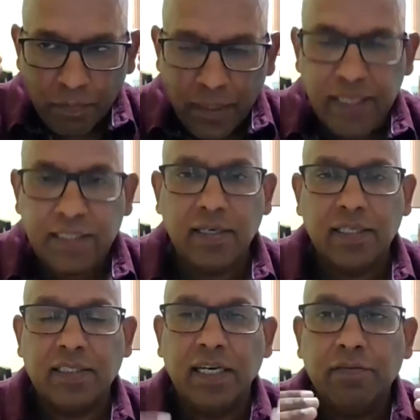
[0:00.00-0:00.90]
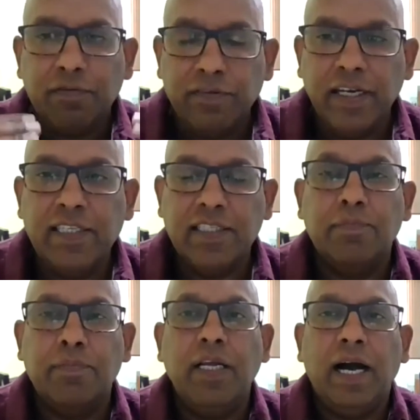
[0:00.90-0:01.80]
Please understand very
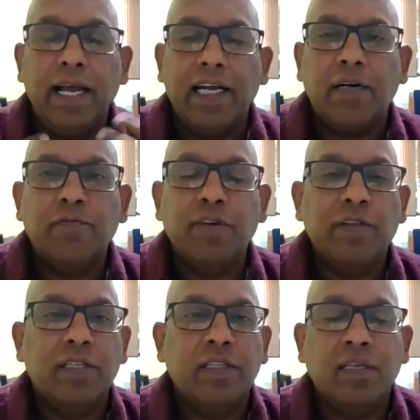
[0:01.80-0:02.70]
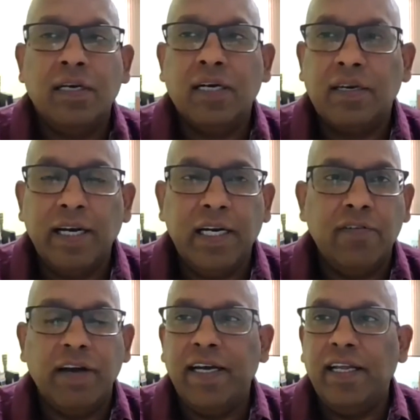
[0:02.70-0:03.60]
simply, I come with a
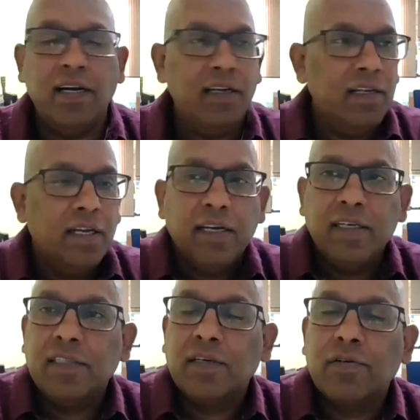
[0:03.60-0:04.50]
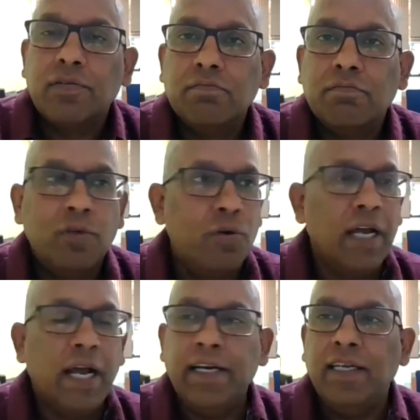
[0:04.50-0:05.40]
creative idea. It's a
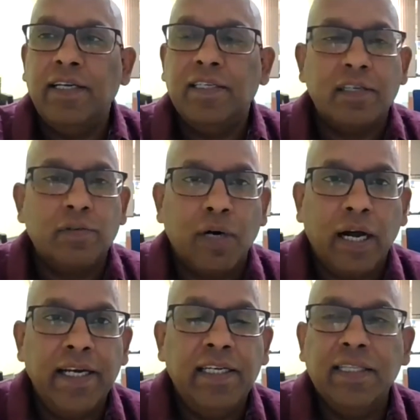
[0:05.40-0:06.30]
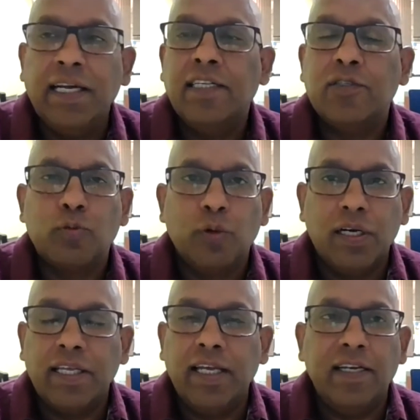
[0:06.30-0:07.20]
good idea. It's an idea that is
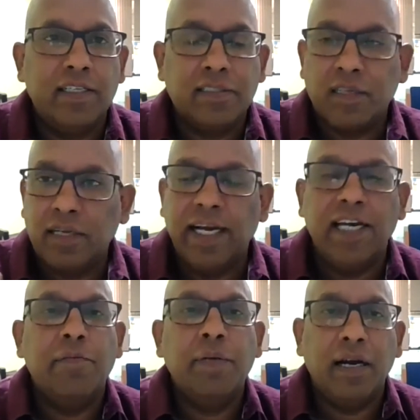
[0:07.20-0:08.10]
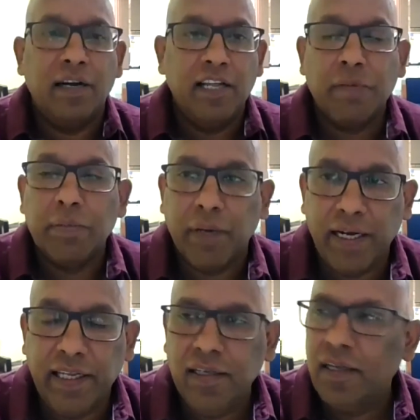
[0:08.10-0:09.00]
working. It's earning me
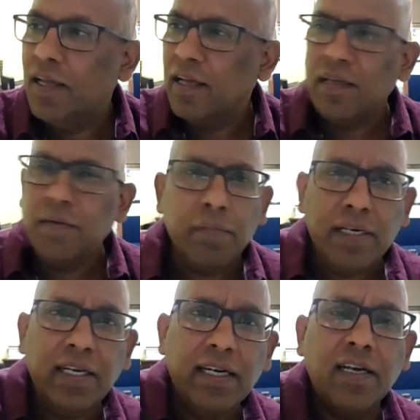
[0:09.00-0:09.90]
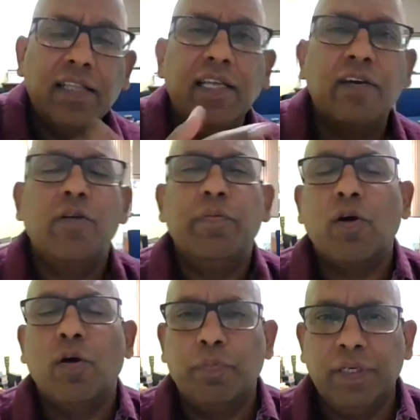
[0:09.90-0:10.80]
money. Immediately there will be
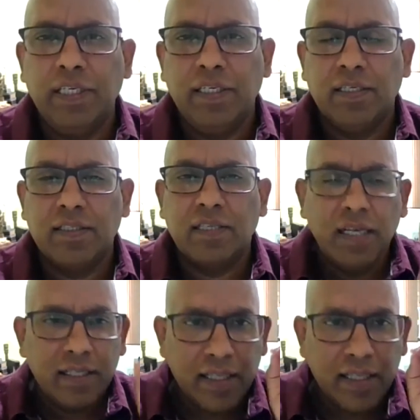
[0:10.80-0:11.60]
competitors.